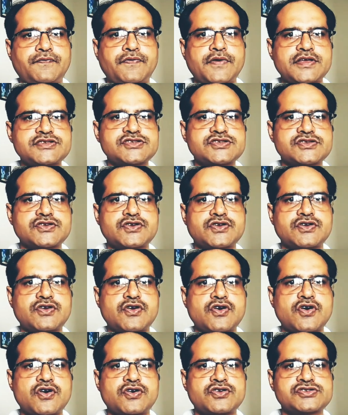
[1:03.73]
The first
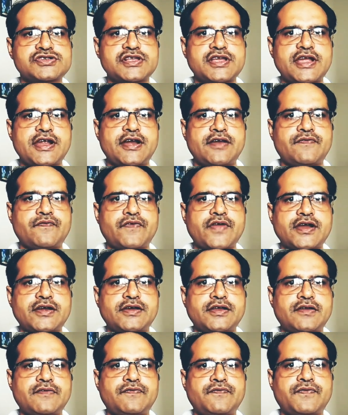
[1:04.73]
cause and
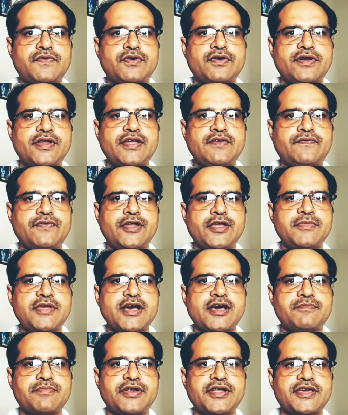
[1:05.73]
factor for ring frame
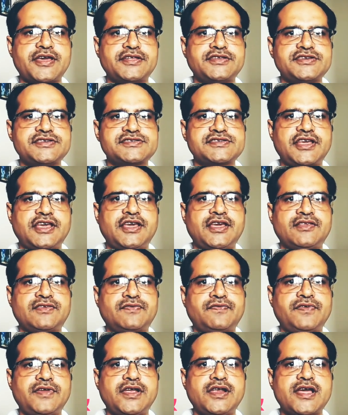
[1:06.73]
yarn breakages
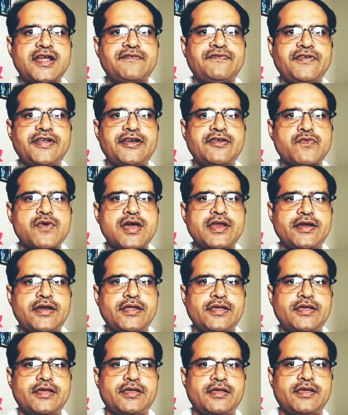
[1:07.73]
is feed and feed
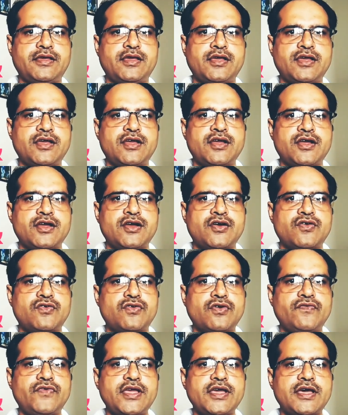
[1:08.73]
quality.
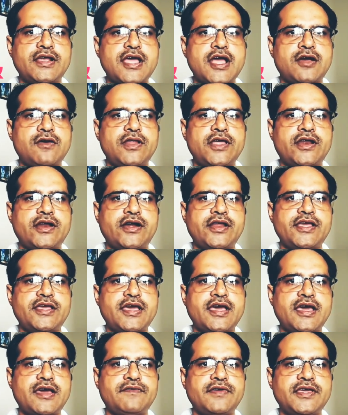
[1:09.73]
Roving
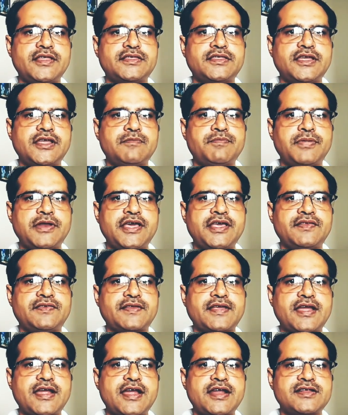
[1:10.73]
irregularity having thin
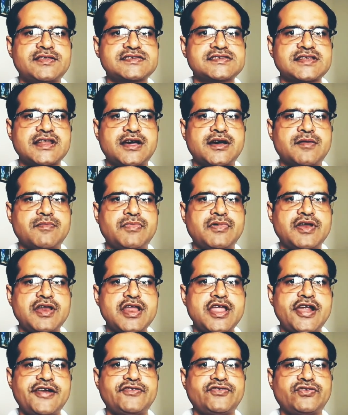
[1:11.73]
place and slub
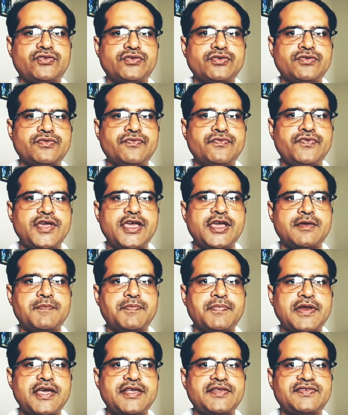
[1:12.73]
leads to
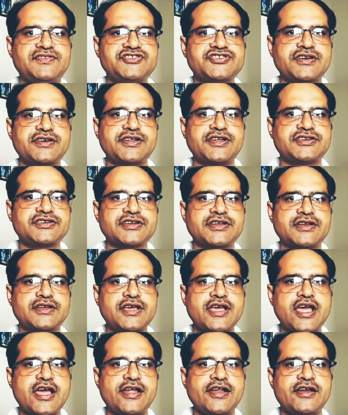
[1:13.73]
weak place
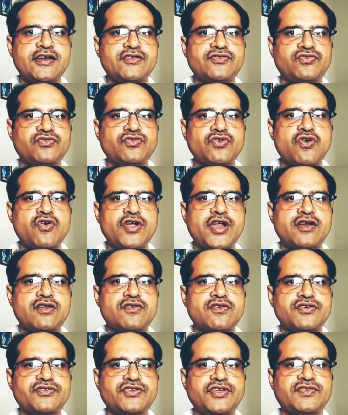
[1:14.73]
generation and so it
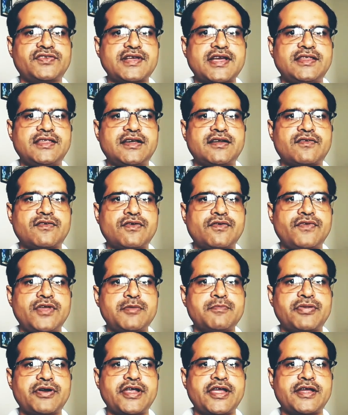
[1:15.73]
causes either
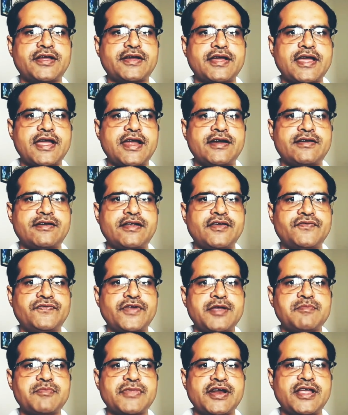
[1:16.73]
roving break at ring
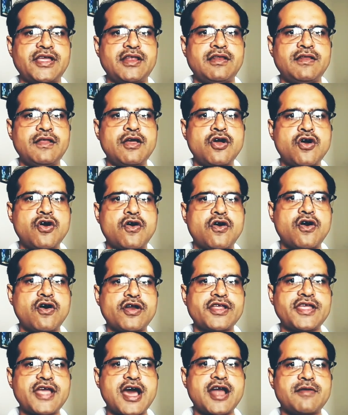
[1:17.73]
frame creel
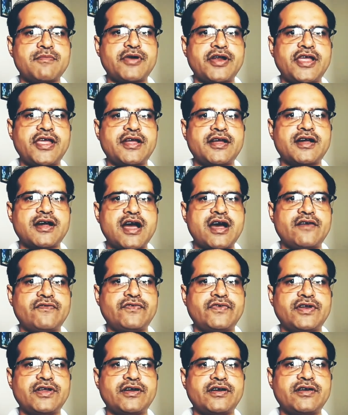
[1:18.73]
or yarn break
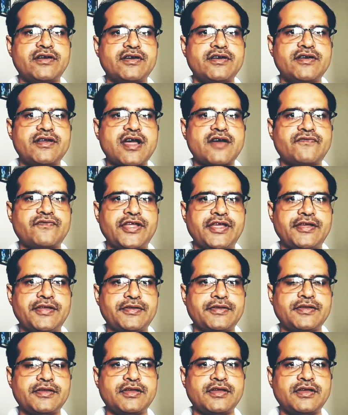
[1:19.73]
after
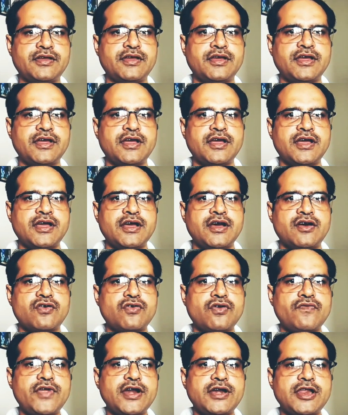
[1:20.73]
drafting.
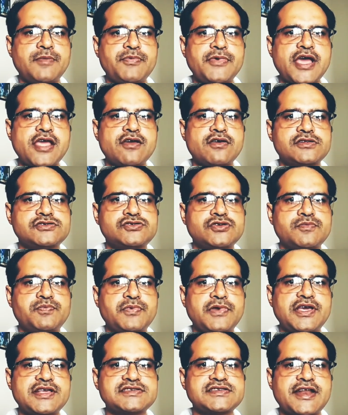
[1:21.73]
Roving TPI also
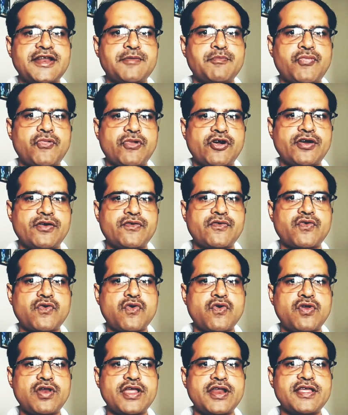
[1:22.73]
plays an important
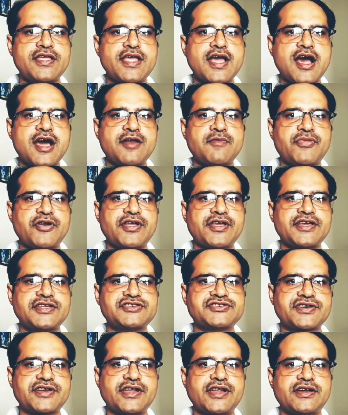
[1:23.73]
role in yarn
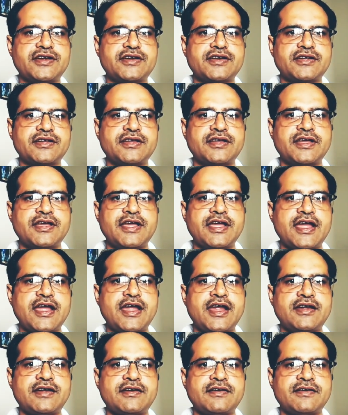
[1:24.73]
breakage rate
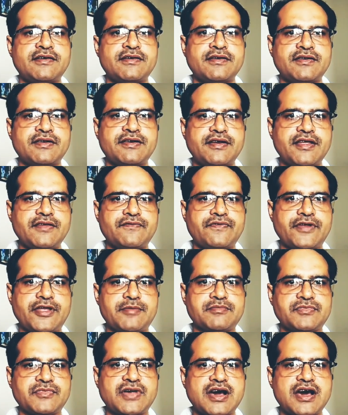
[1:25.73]
at ring
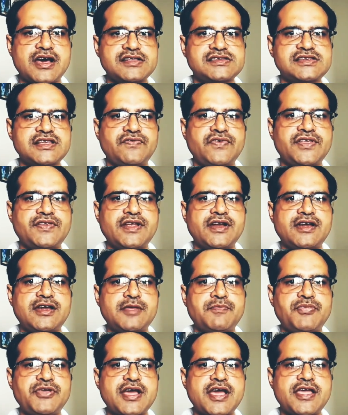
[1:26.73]
frame. Insufficient
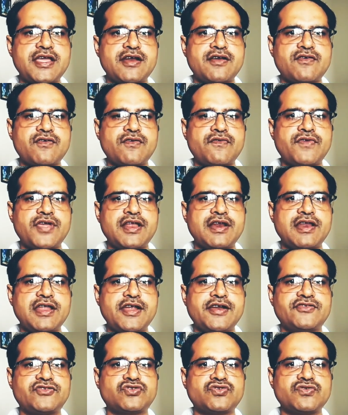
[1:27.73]
TPI in roving
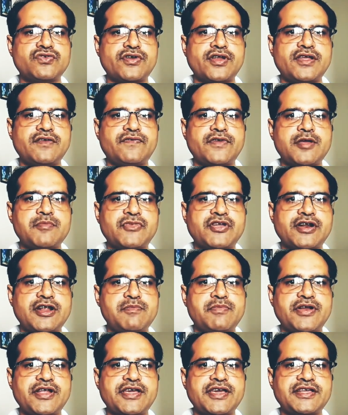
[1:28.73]
leads to ring frame
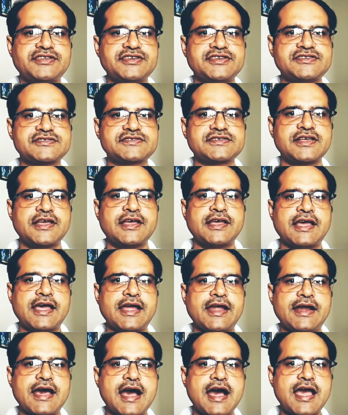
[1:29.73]
creel breakages
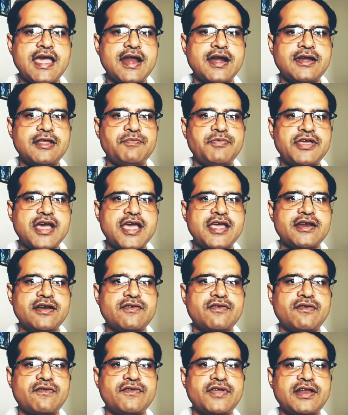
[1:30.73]
and higher TPI
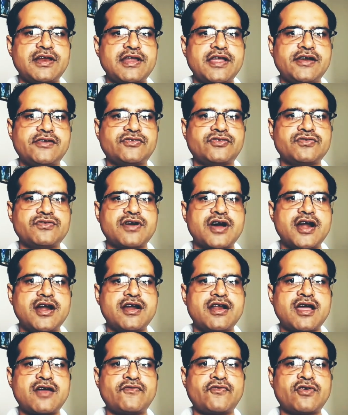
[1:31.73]
in roving leads to
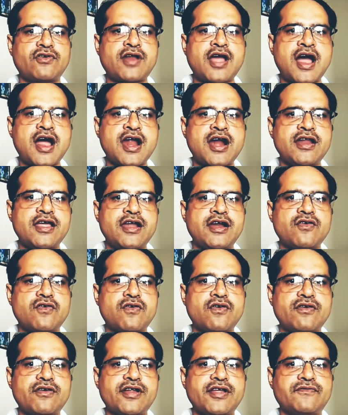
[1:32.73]
undraft or hard end
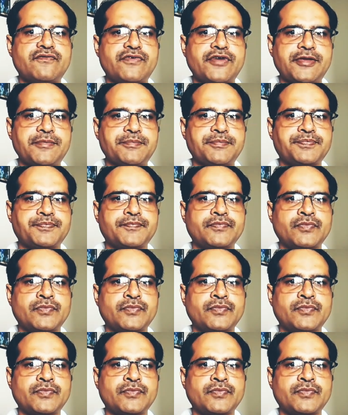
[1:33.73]
on ring frame.